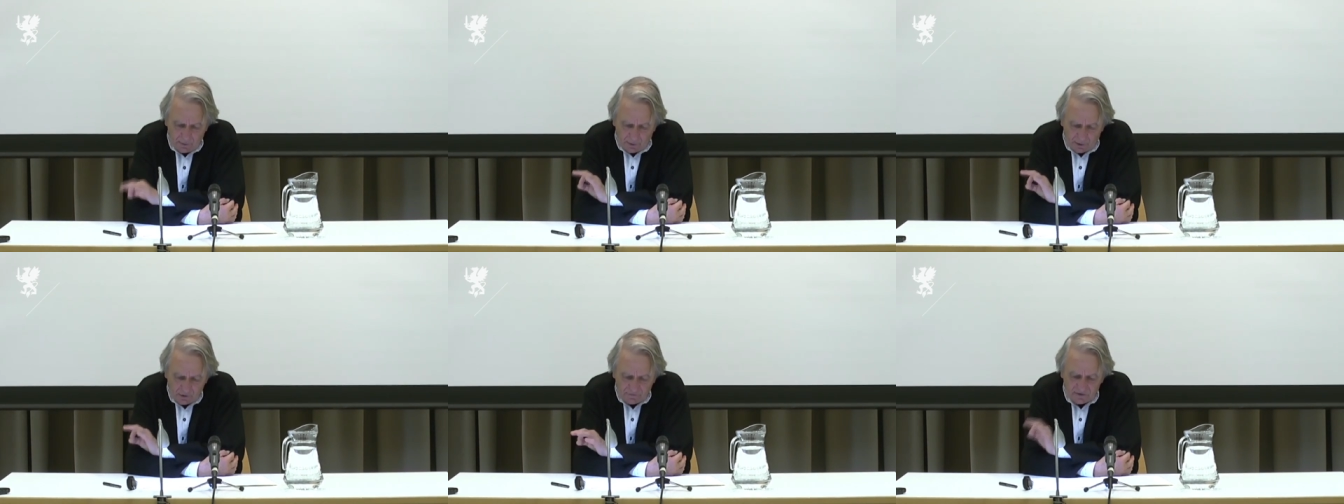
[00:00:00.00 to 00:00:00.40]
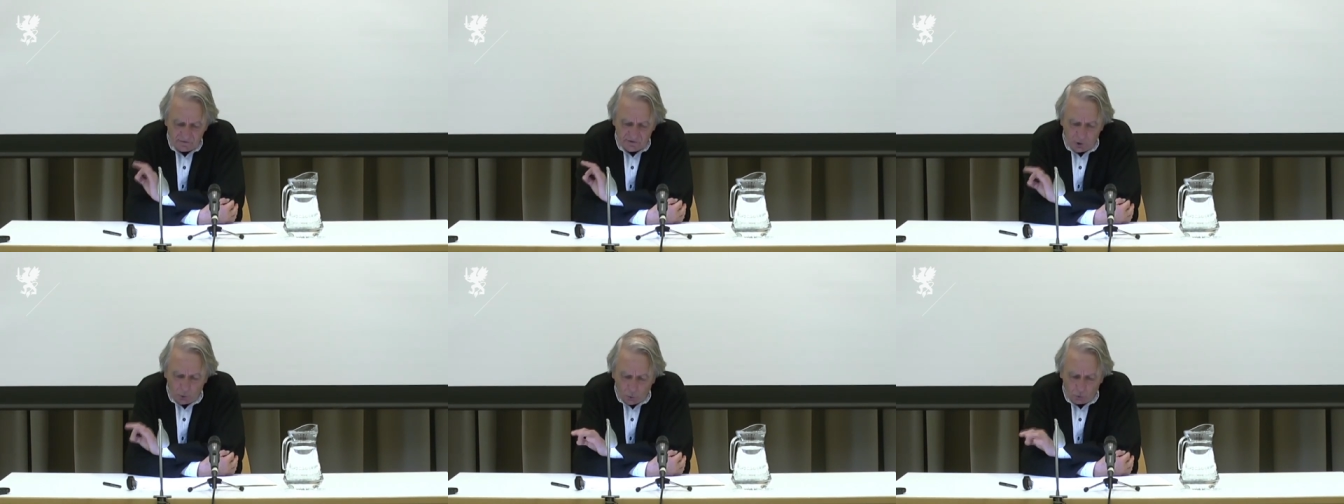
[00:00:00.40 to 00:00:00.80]
and that
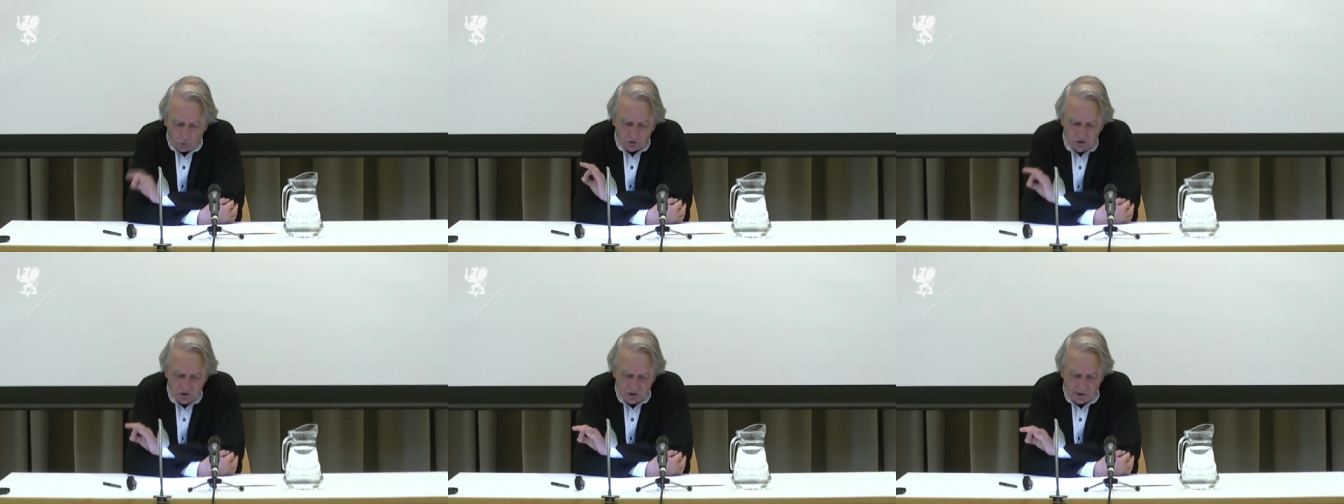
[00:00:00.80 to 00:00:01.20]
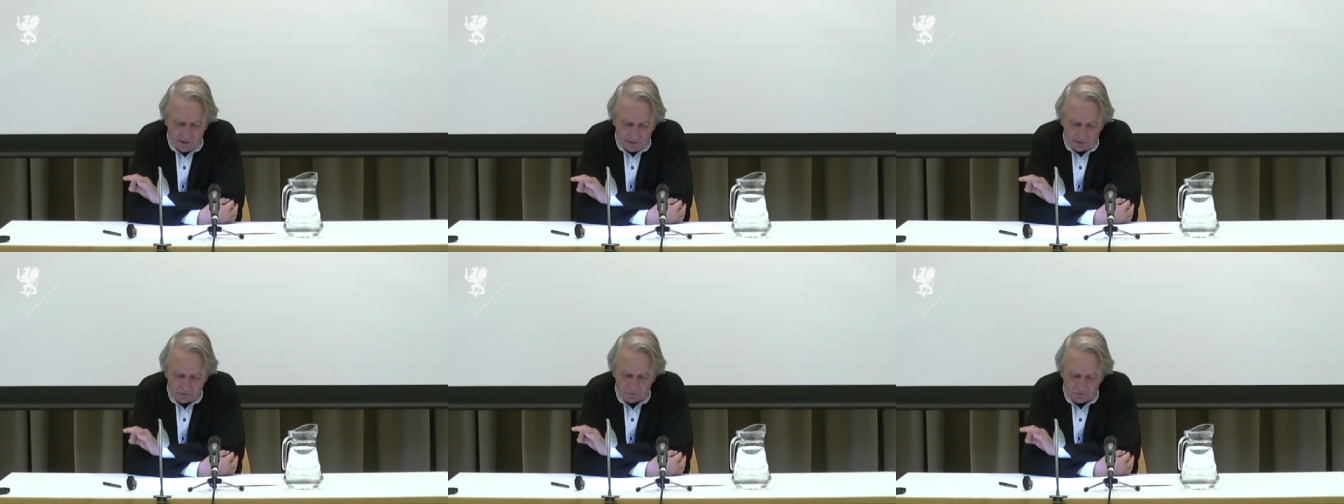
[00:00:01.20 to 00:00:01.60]
they all
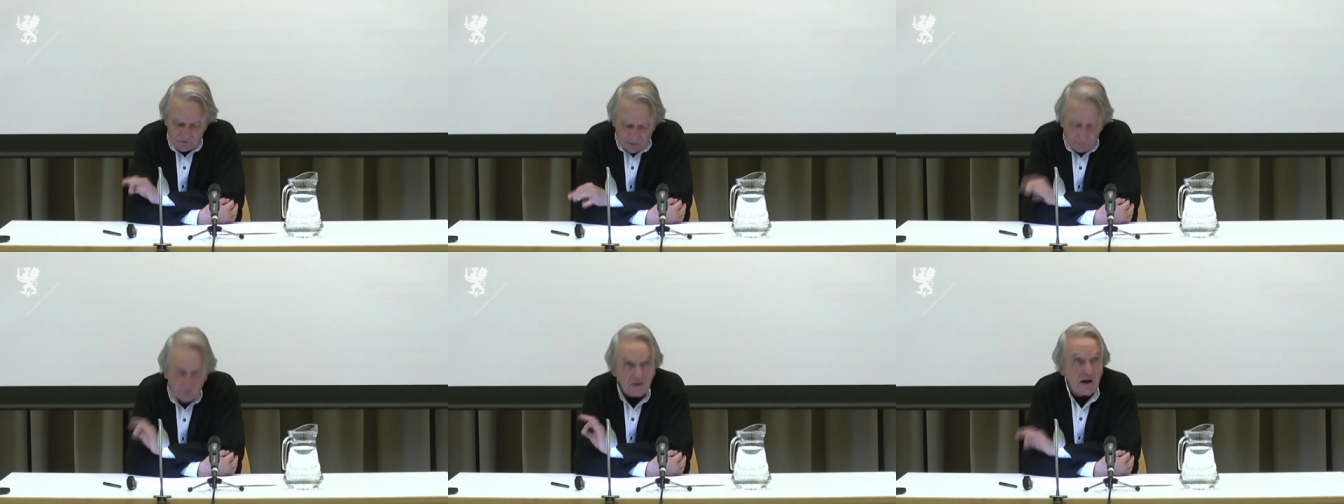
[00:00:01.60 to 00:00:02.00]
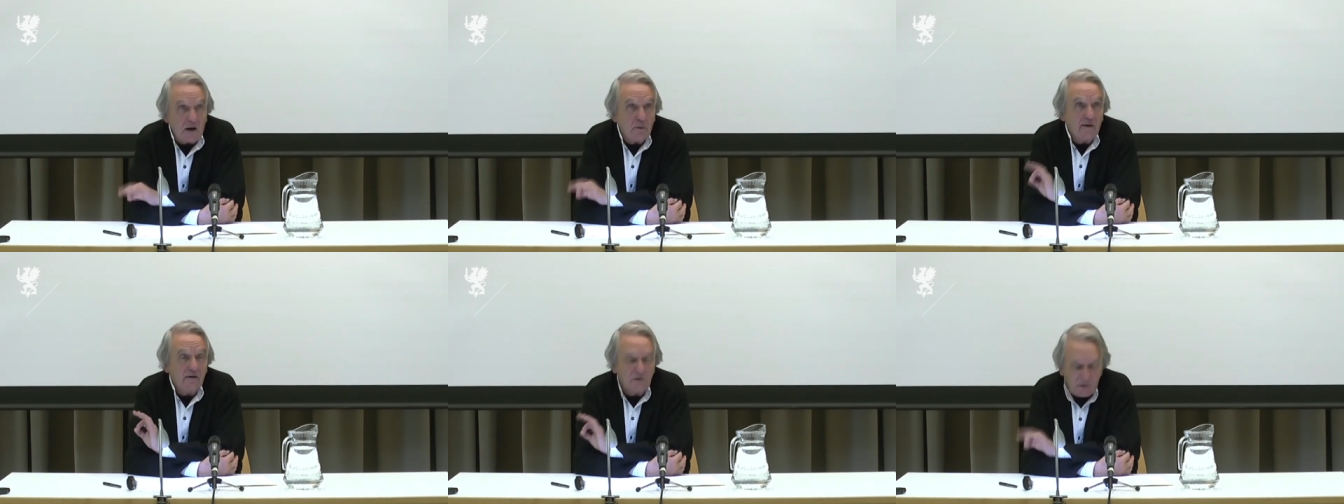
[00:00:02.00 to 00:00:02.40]
share the same
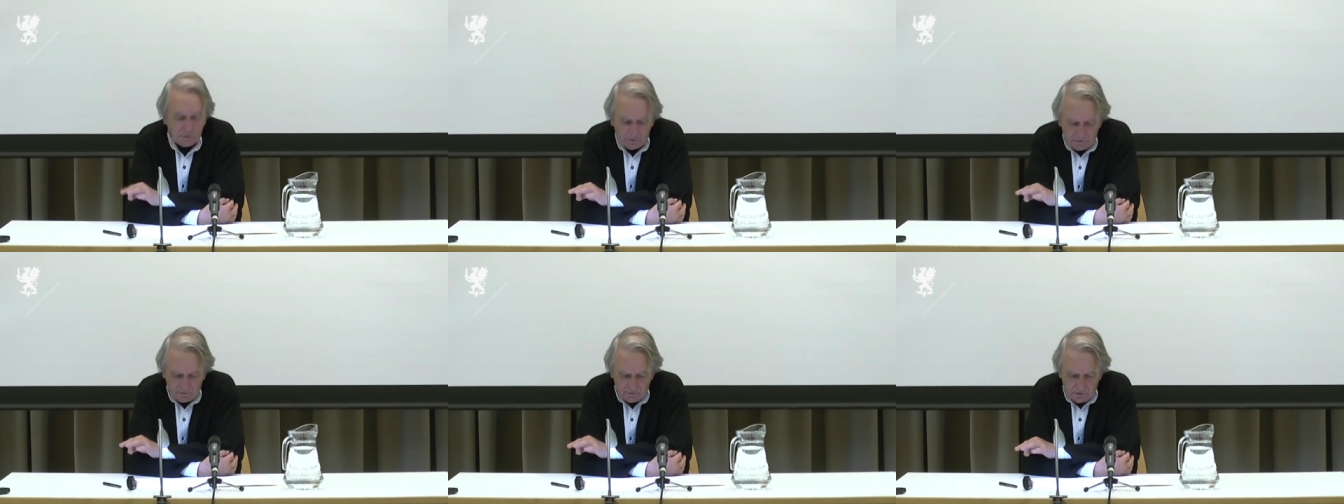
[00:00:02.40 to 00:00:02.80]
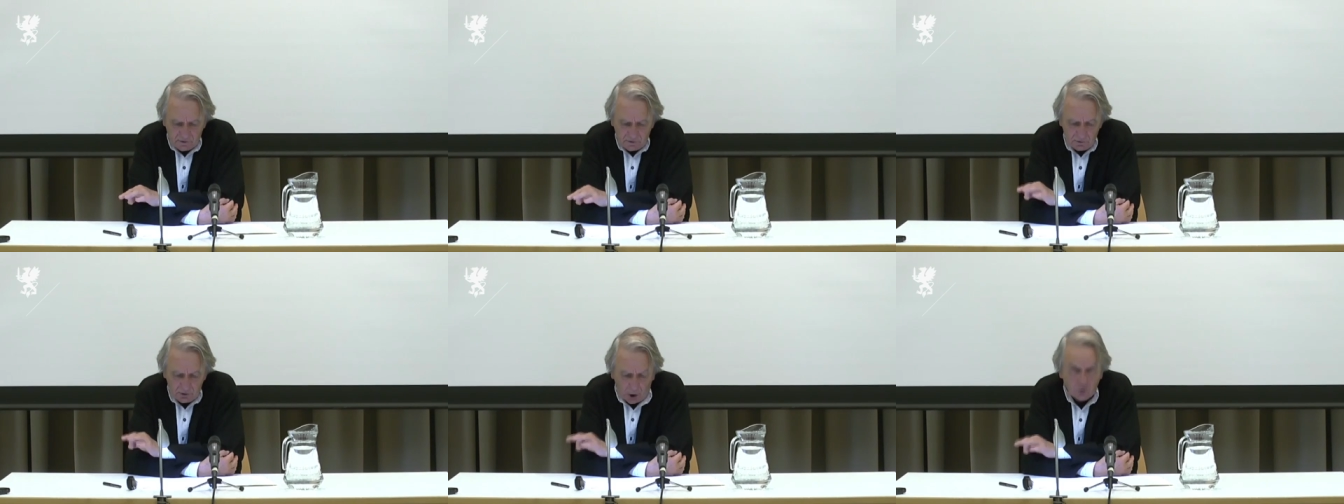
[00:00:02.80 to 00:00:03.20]

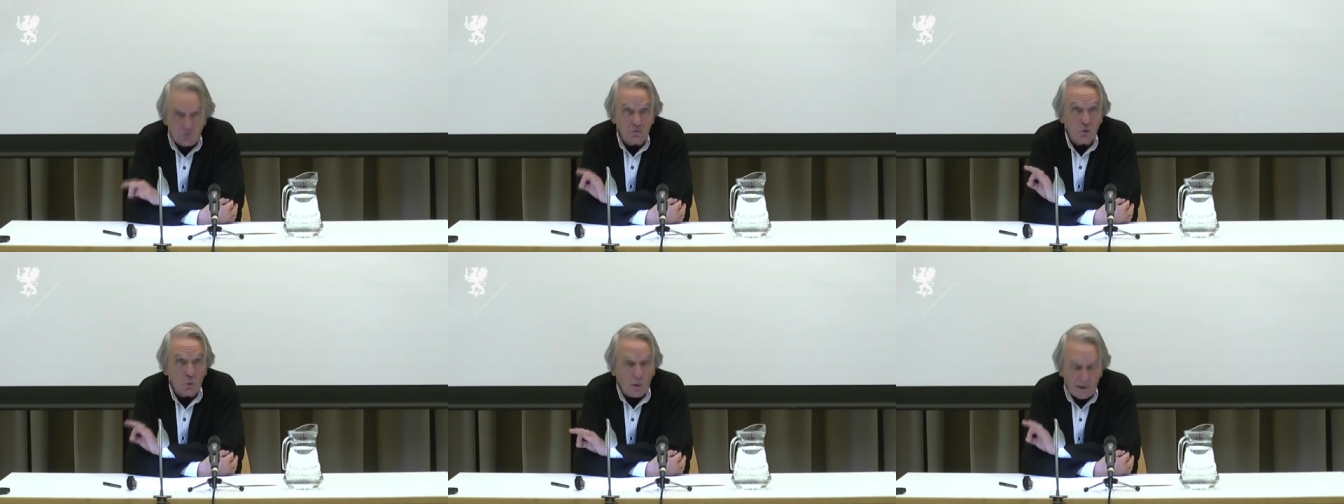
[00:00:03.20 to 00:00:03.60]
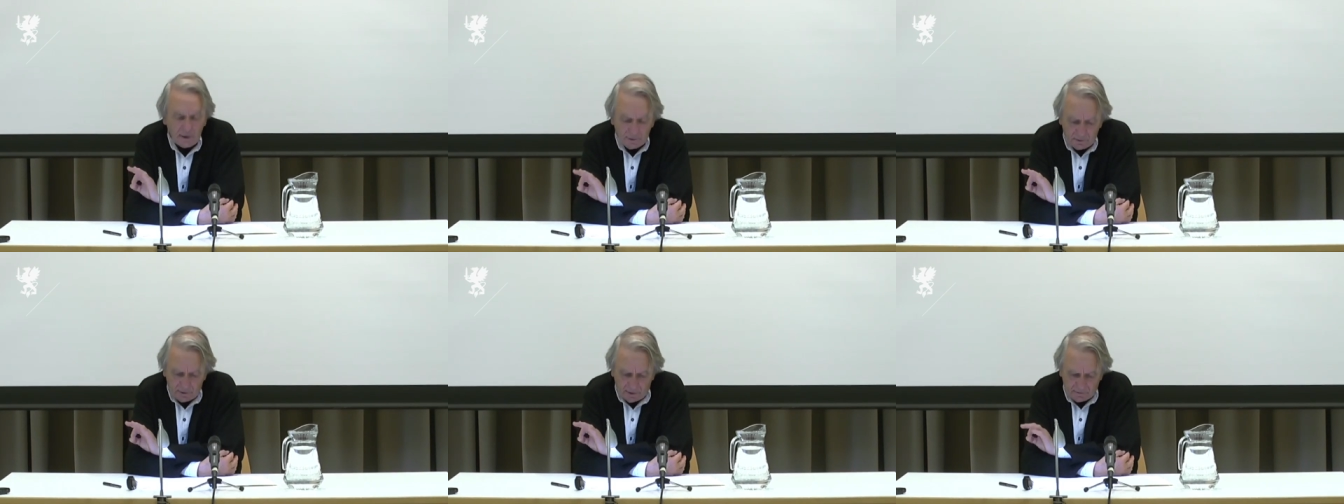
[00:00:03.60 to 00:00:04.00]
characteristic
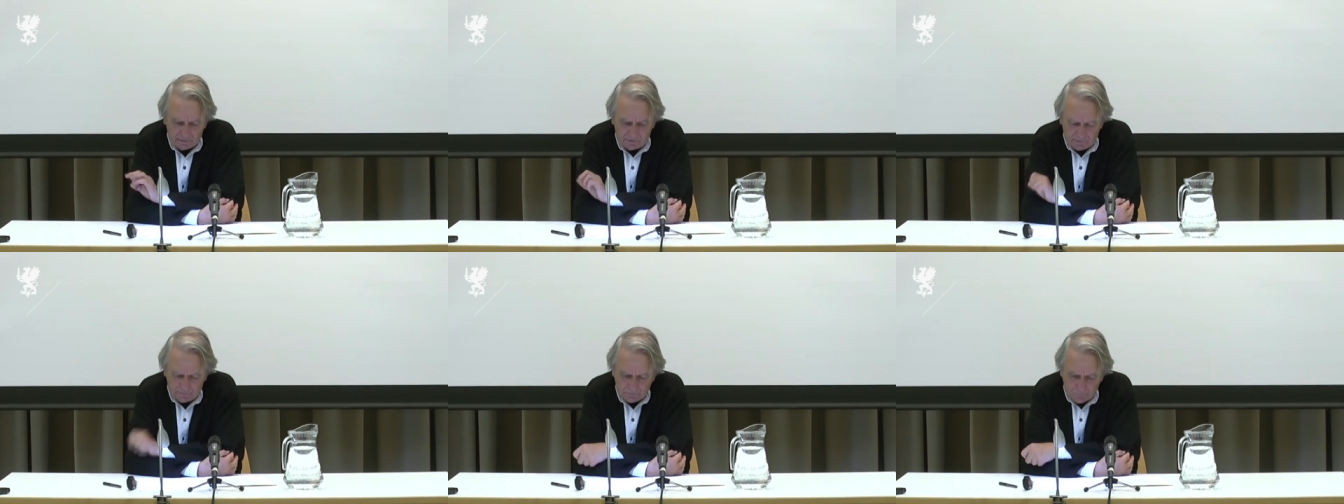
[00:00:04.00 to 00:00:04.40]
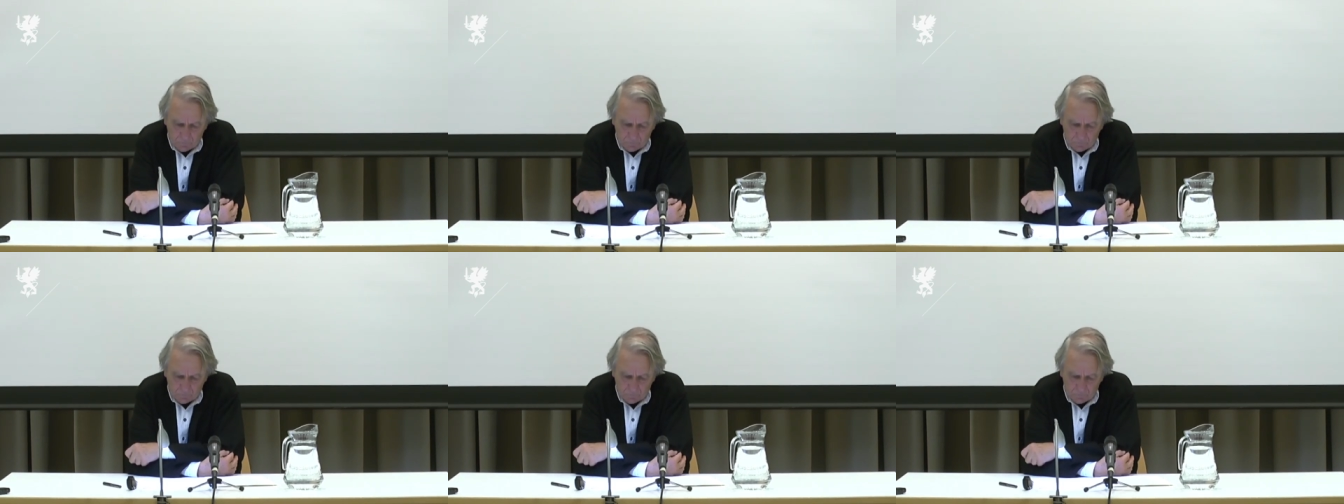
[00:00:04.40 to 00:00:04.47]
unwillingness.